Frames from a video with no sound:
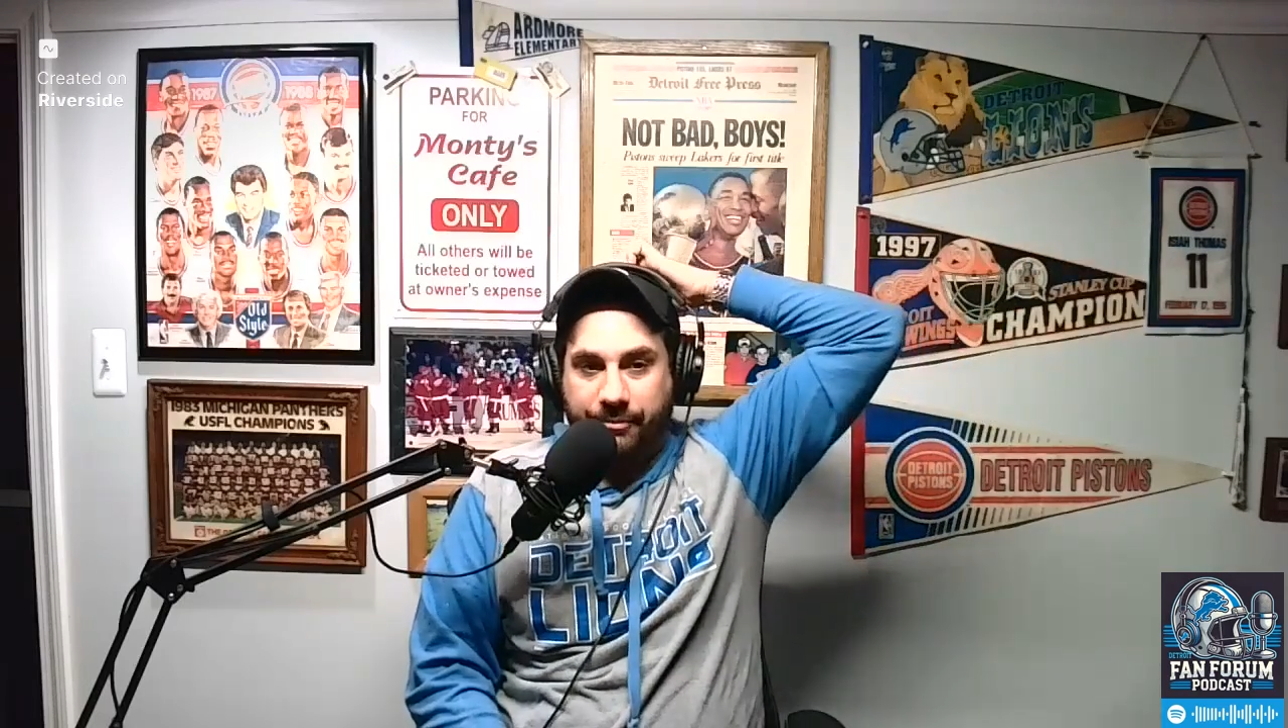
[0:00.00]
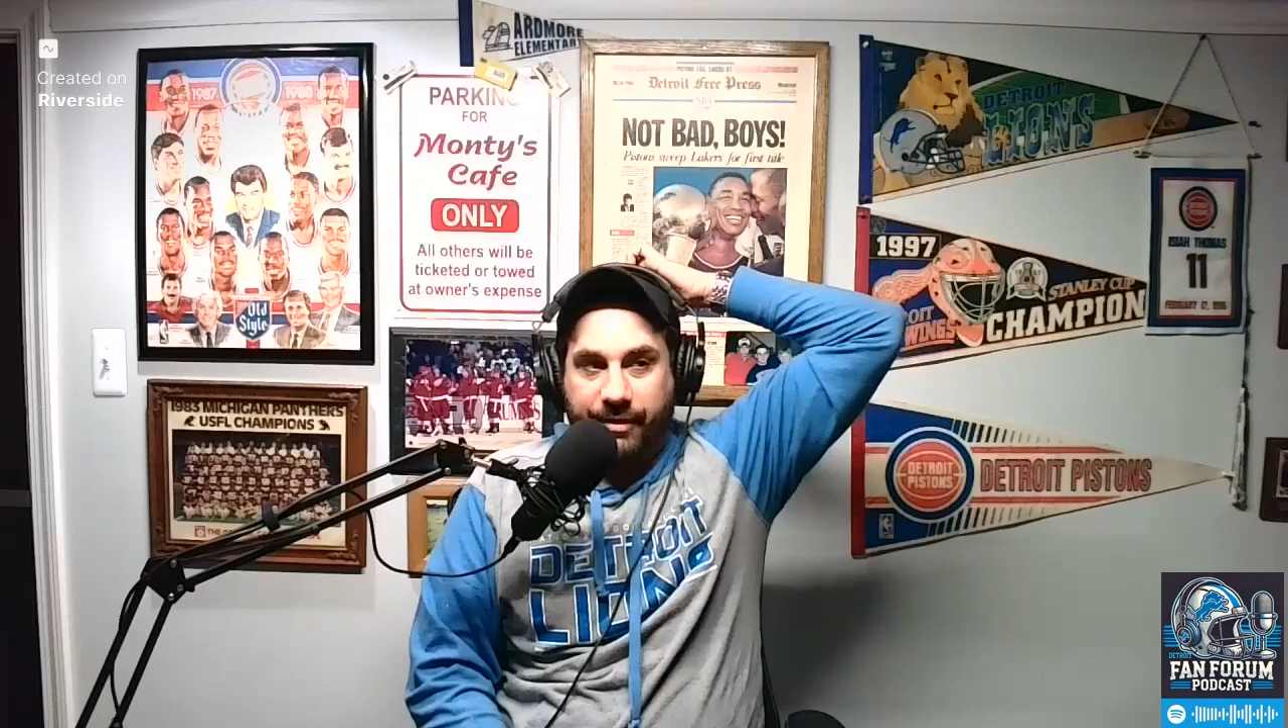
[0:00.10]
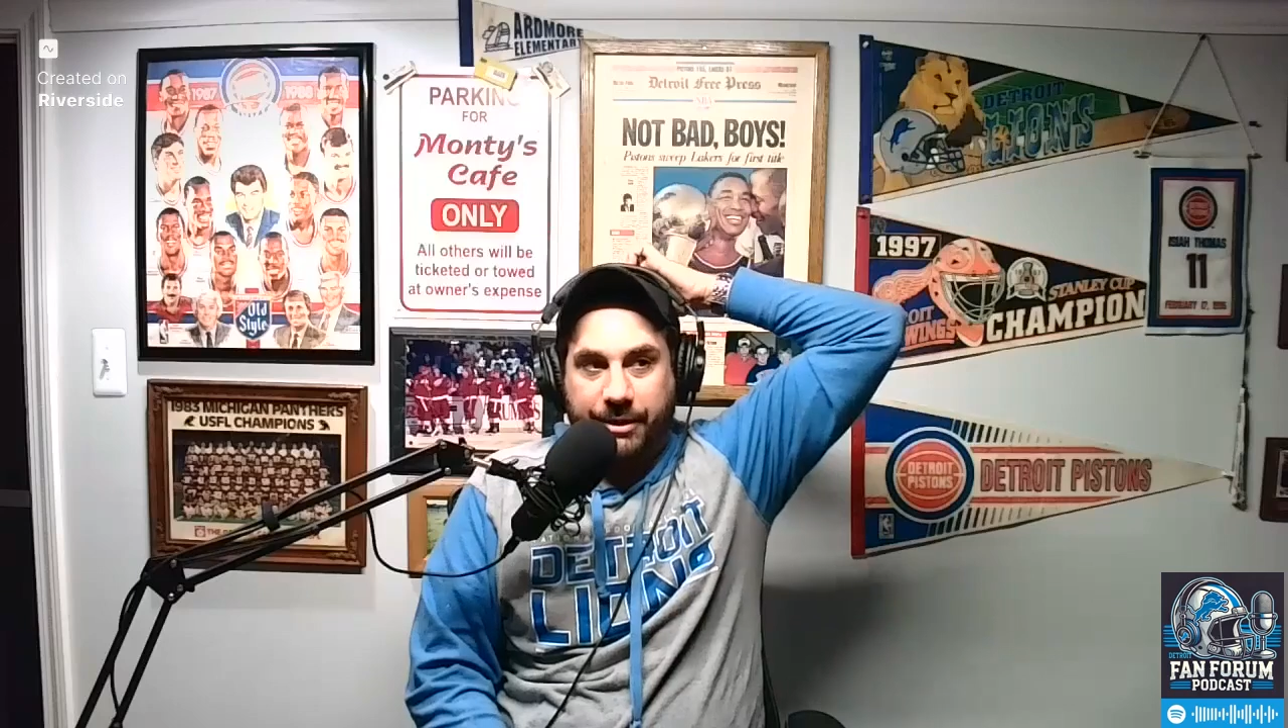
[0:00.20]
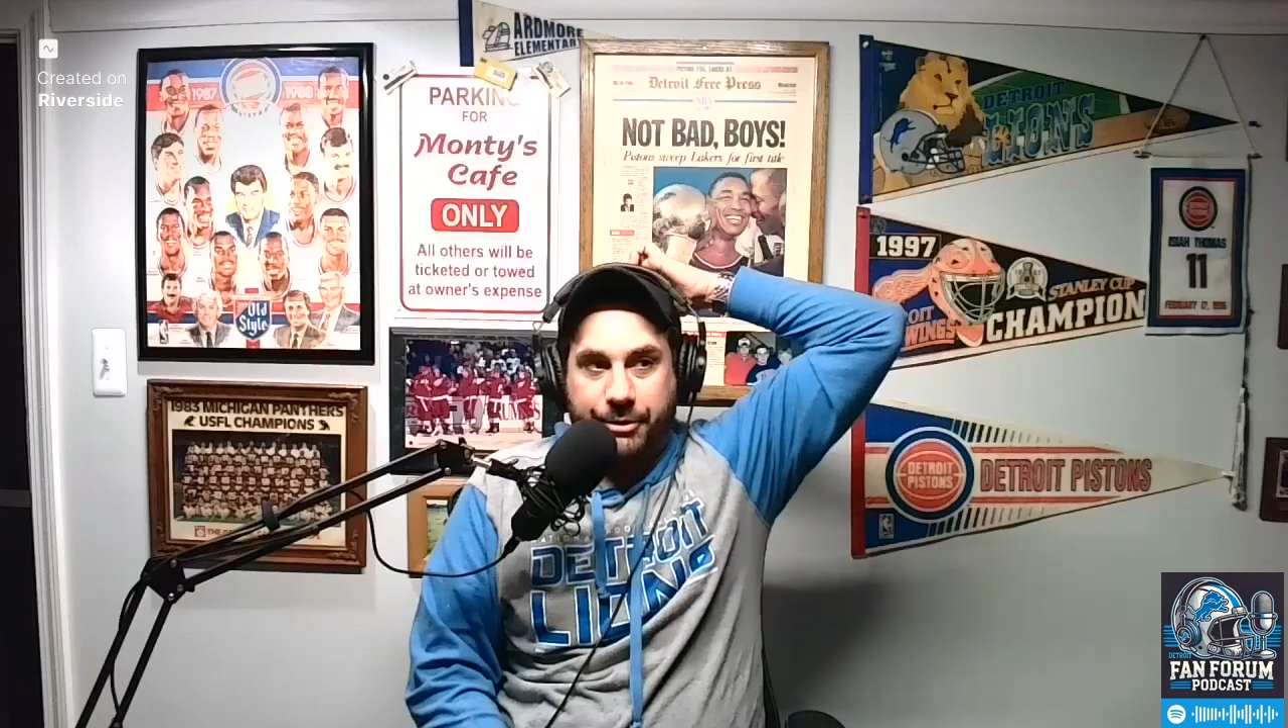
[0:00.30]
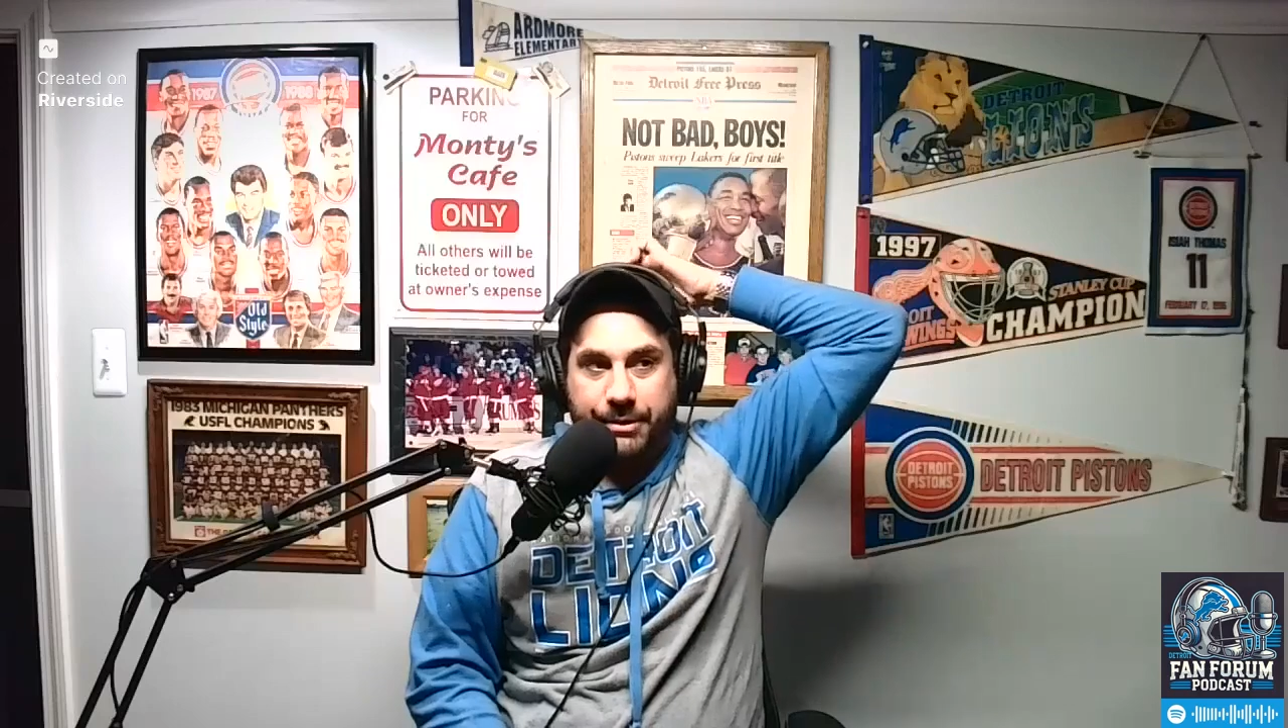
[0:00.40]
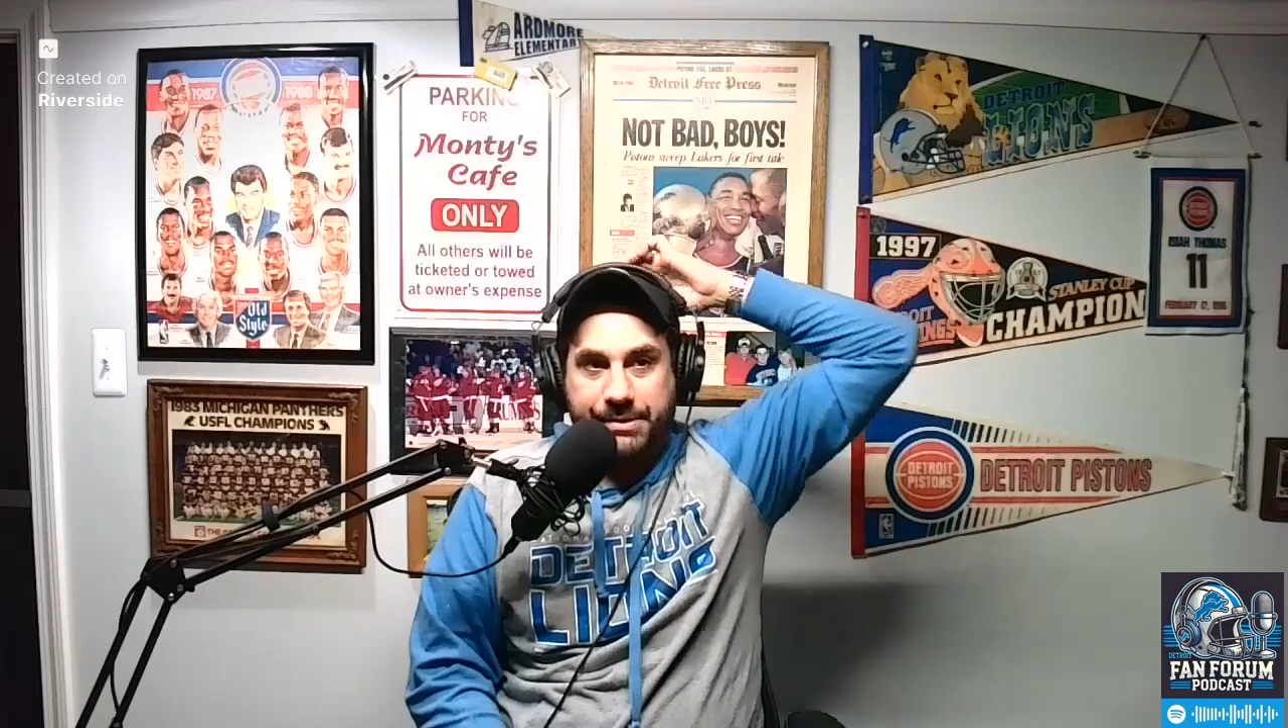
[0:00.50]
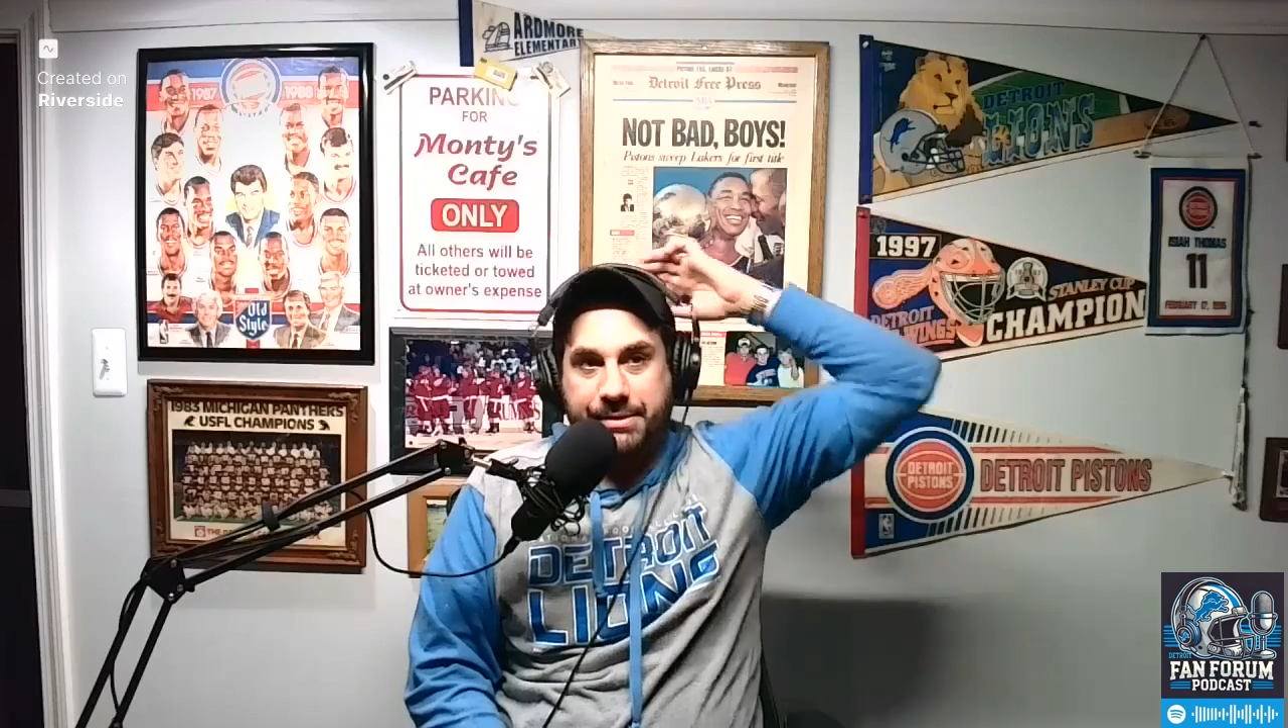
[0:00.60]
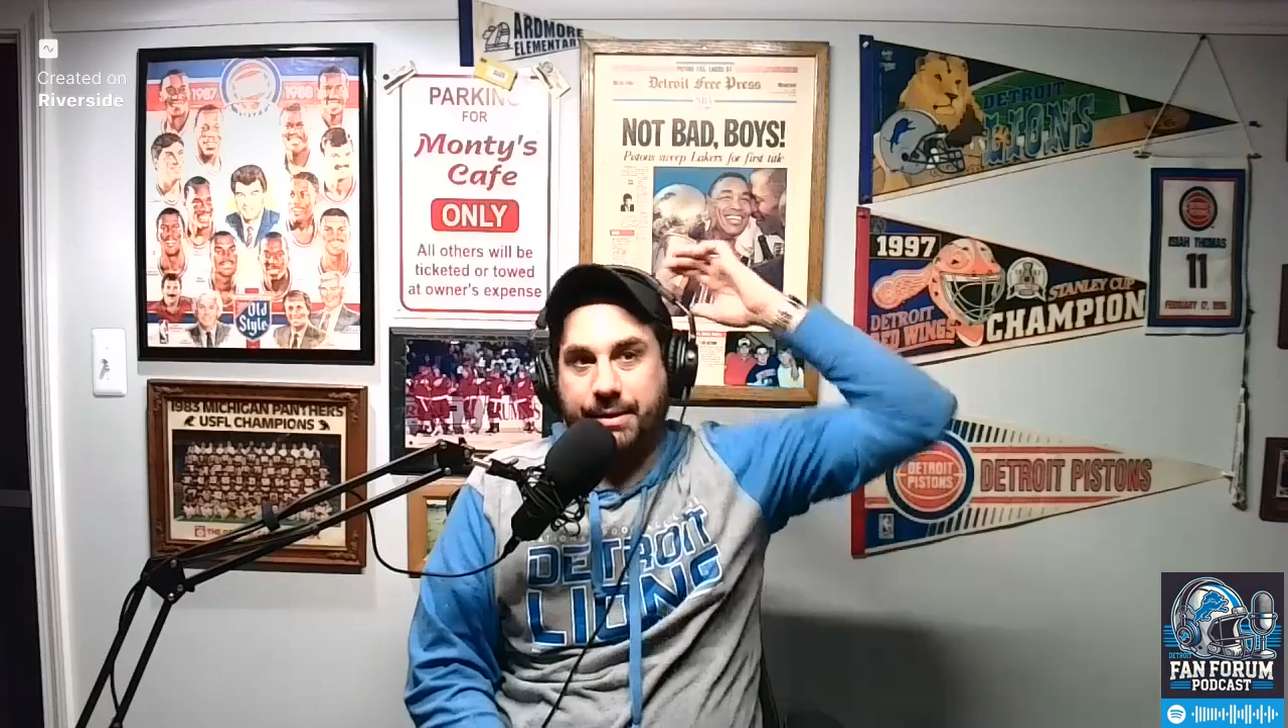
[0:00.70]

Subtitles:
veterans